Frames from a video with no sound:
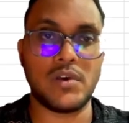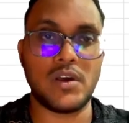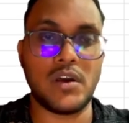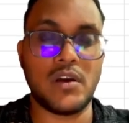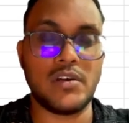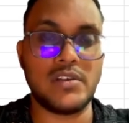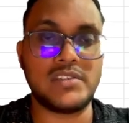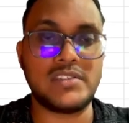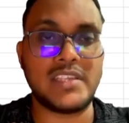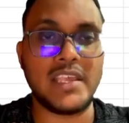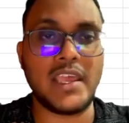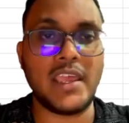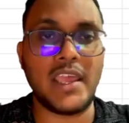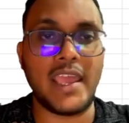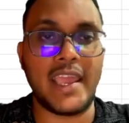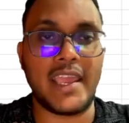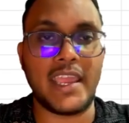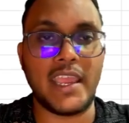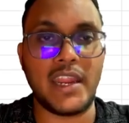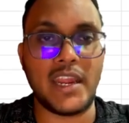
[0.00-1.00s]
Say
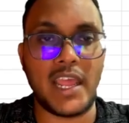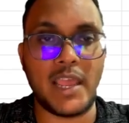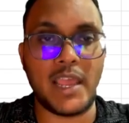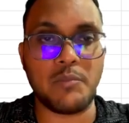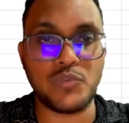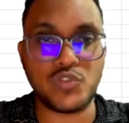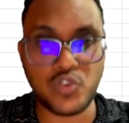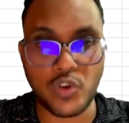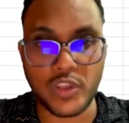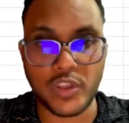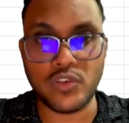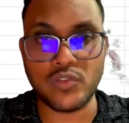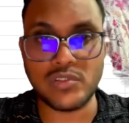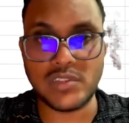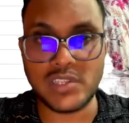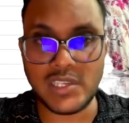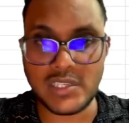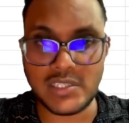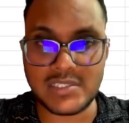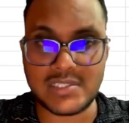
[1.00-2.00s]
again, I'm showing you
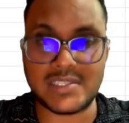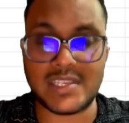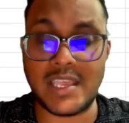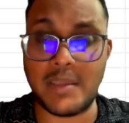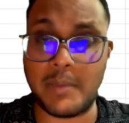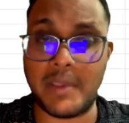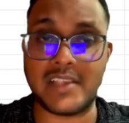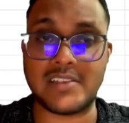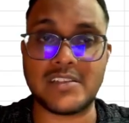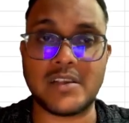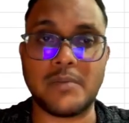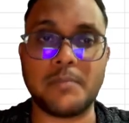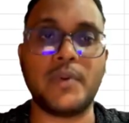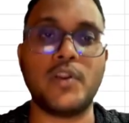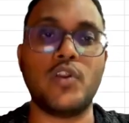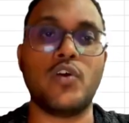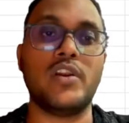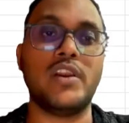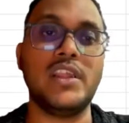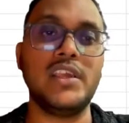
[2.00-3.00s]
the same example
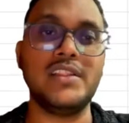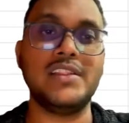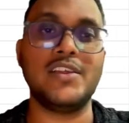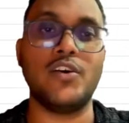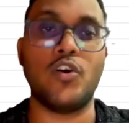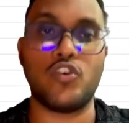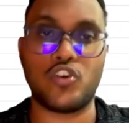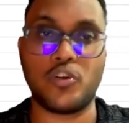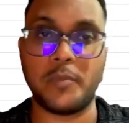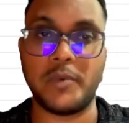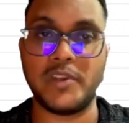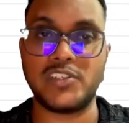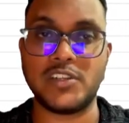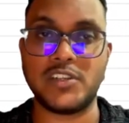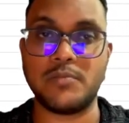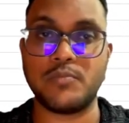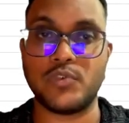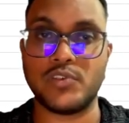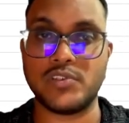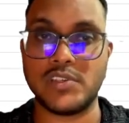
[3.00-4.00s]
only, the automation
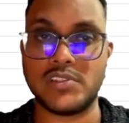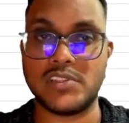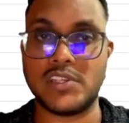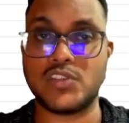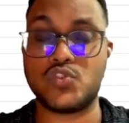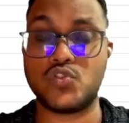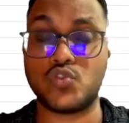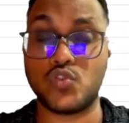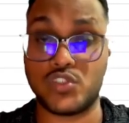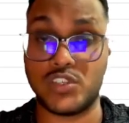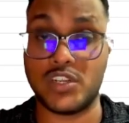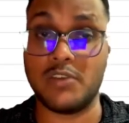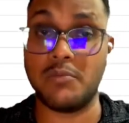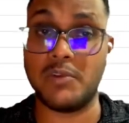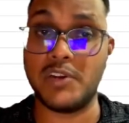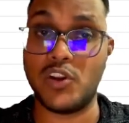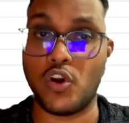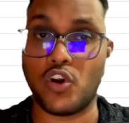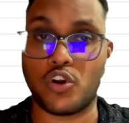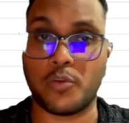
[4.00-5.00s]
process, the social
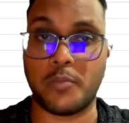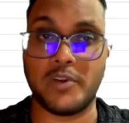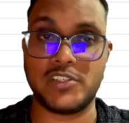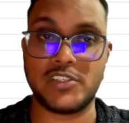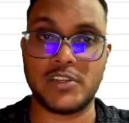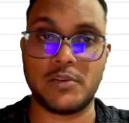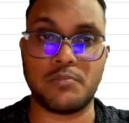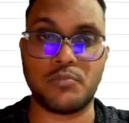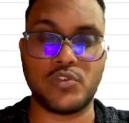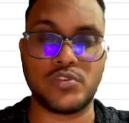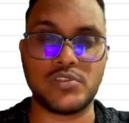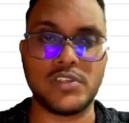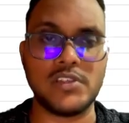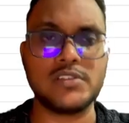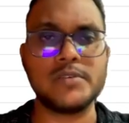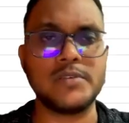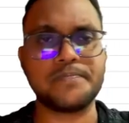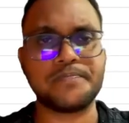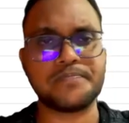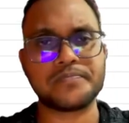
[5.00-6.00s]
media automation process.
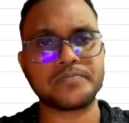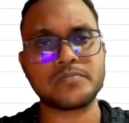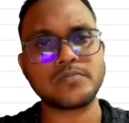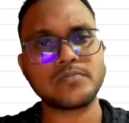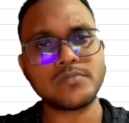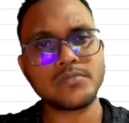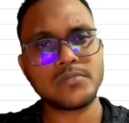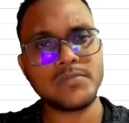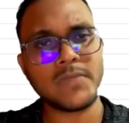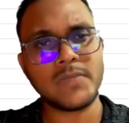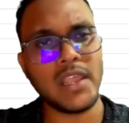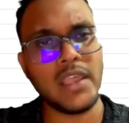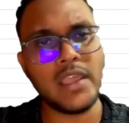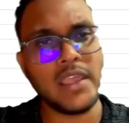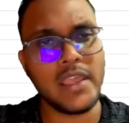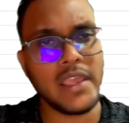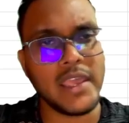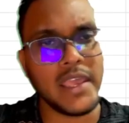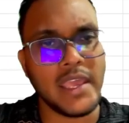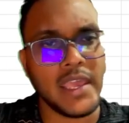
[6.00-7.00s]

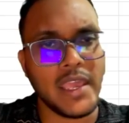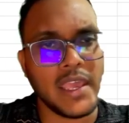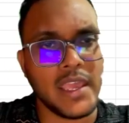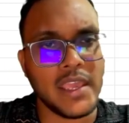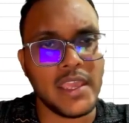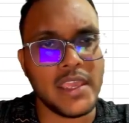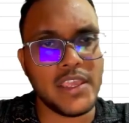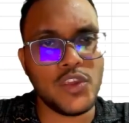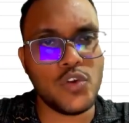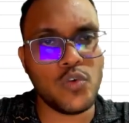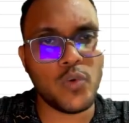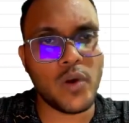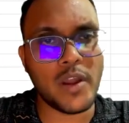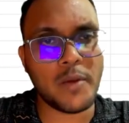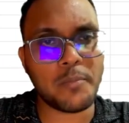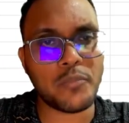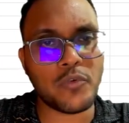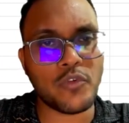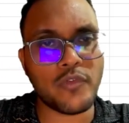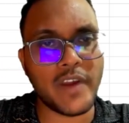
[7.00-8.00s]
You are
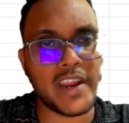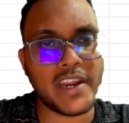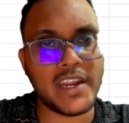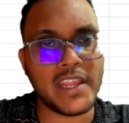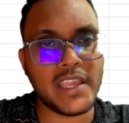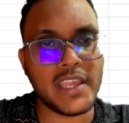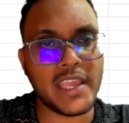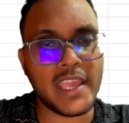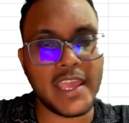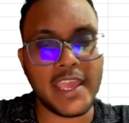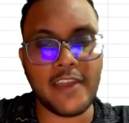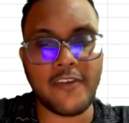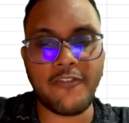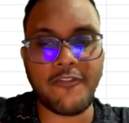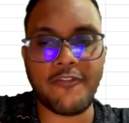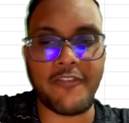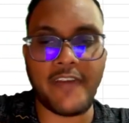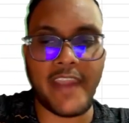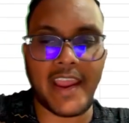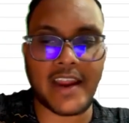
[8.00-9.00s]
providing a
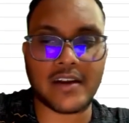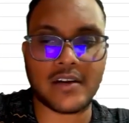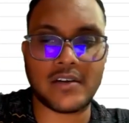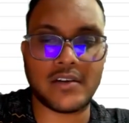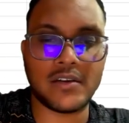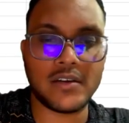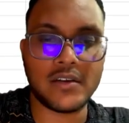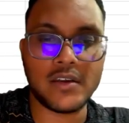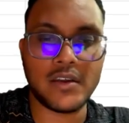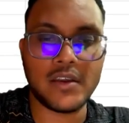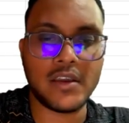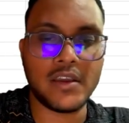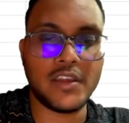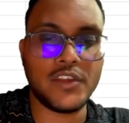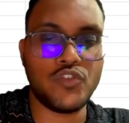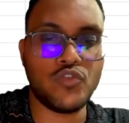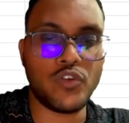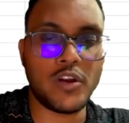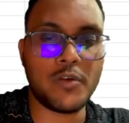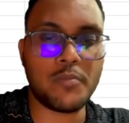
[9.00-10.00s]
fact,
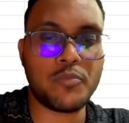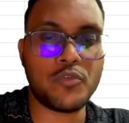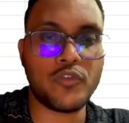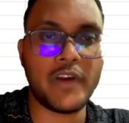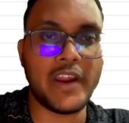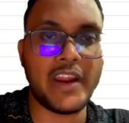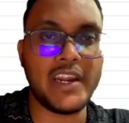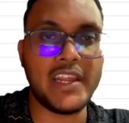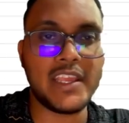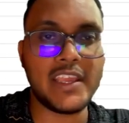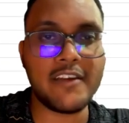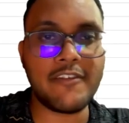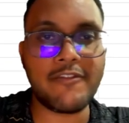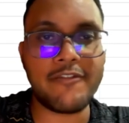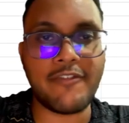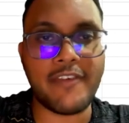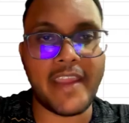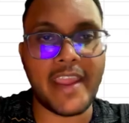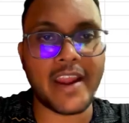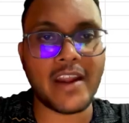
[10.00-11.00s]
you are providing a
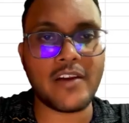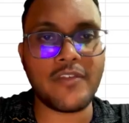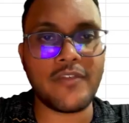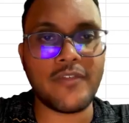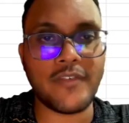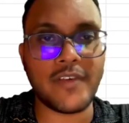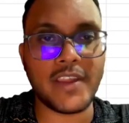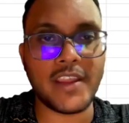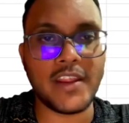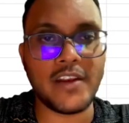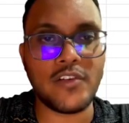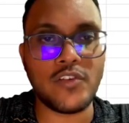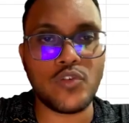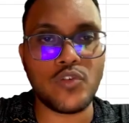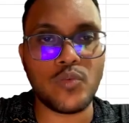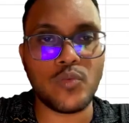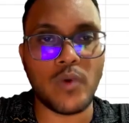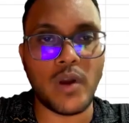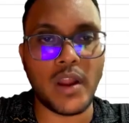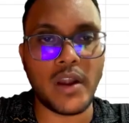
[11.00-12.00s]
fact into
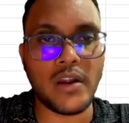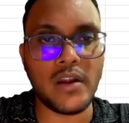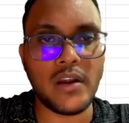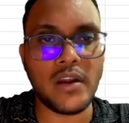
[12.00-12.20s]
one,